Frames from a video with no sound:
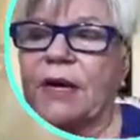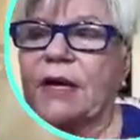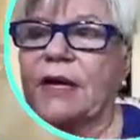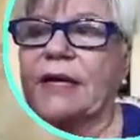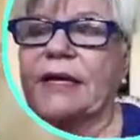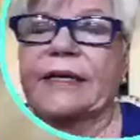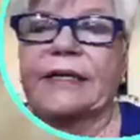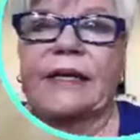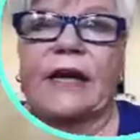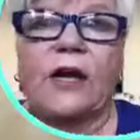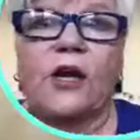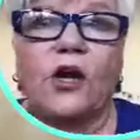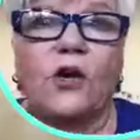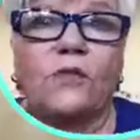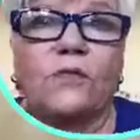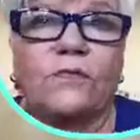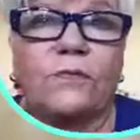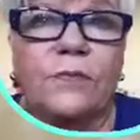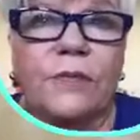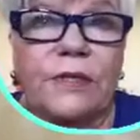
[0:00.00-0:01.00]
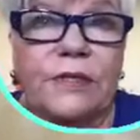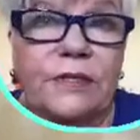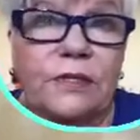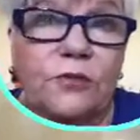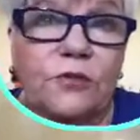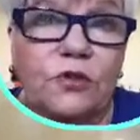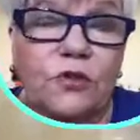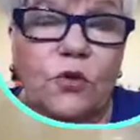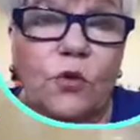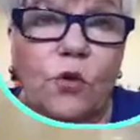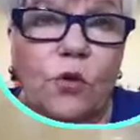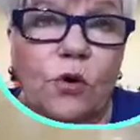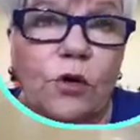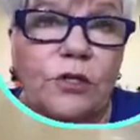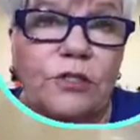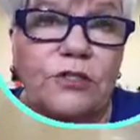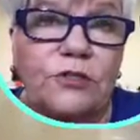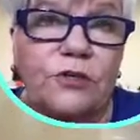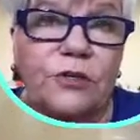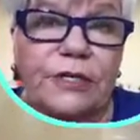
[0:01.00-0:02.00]
And I hope that those
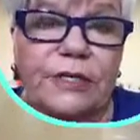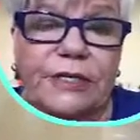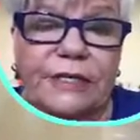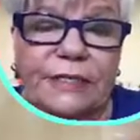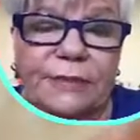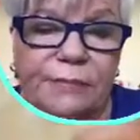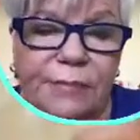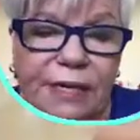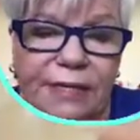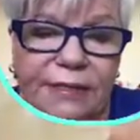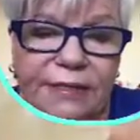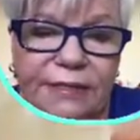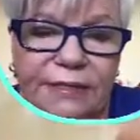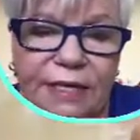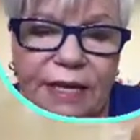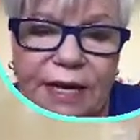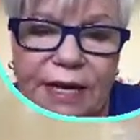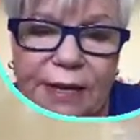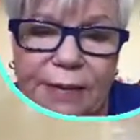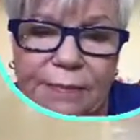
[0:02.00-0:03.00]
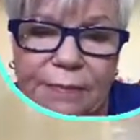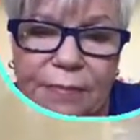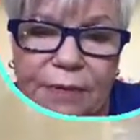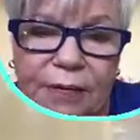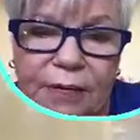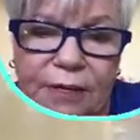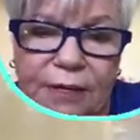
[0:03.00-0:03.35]
corks are in by the time